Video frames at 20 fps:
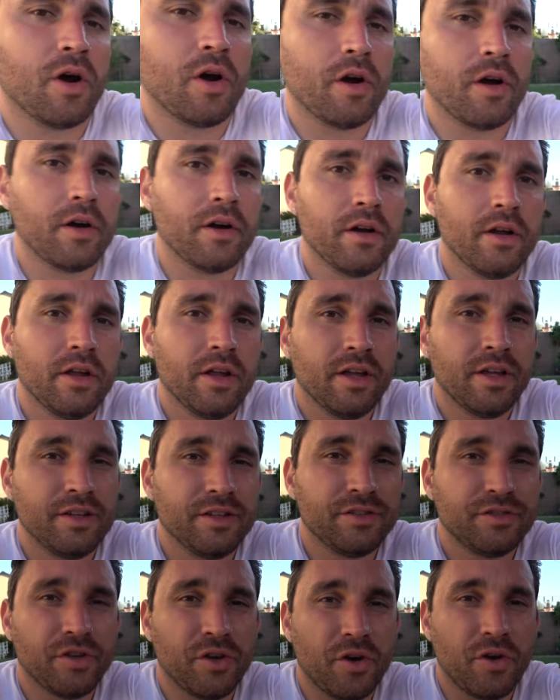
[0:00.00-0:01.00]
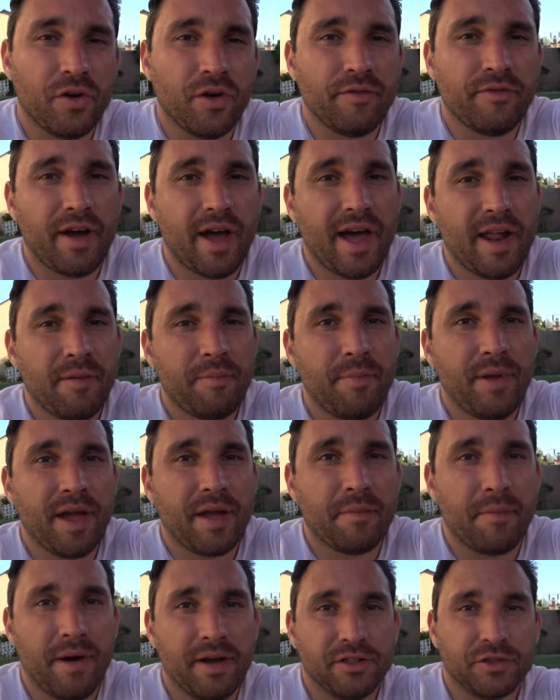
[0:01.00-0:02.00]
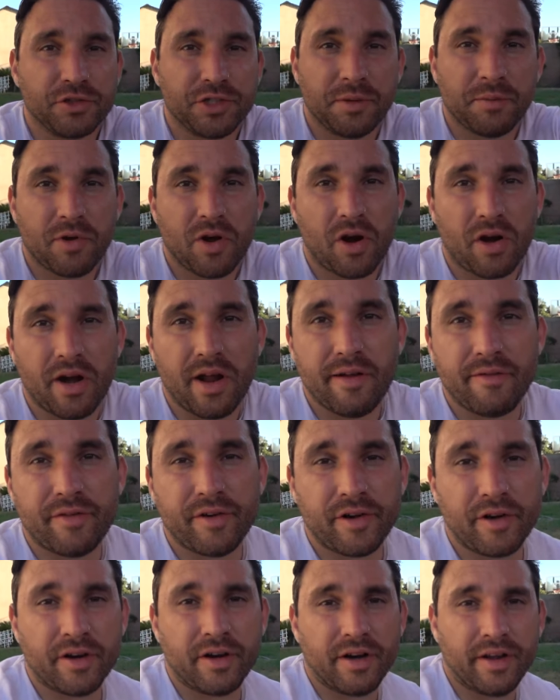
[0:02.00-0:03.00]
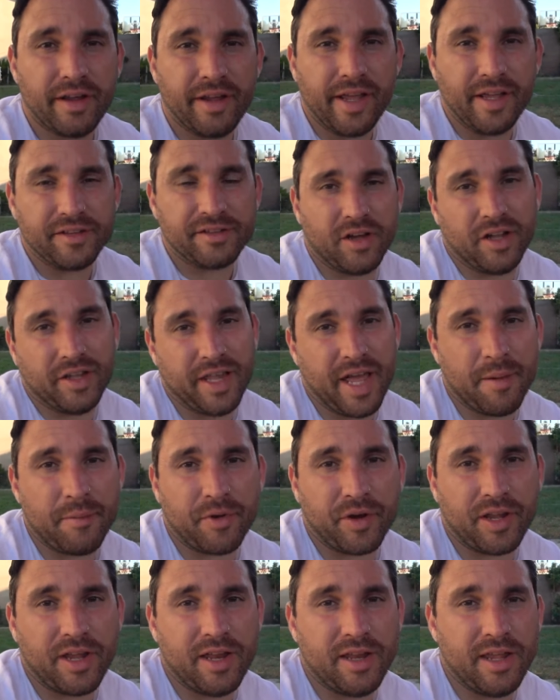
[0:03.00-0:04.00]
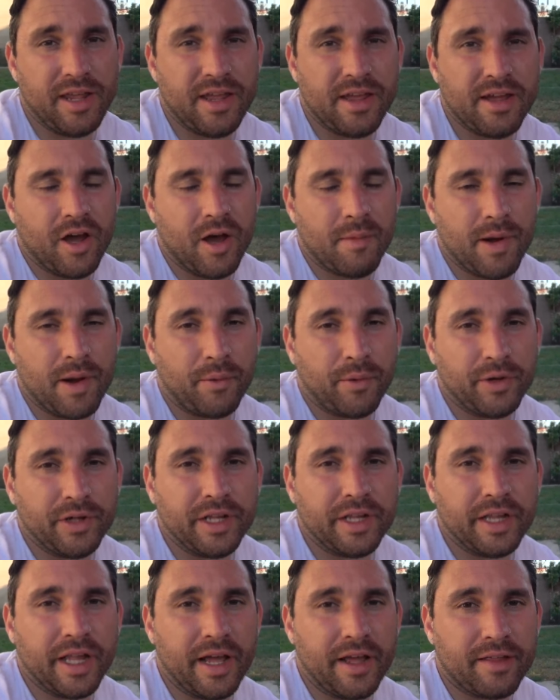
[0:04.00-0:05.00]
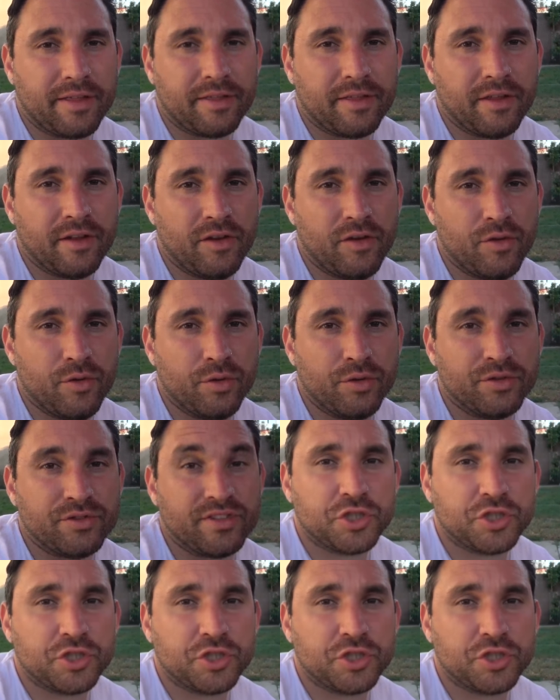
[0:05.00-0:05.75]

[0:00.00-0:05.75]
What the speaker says: car? So if I had to pick my dream car ever, it's a Lamborghini. I really like the new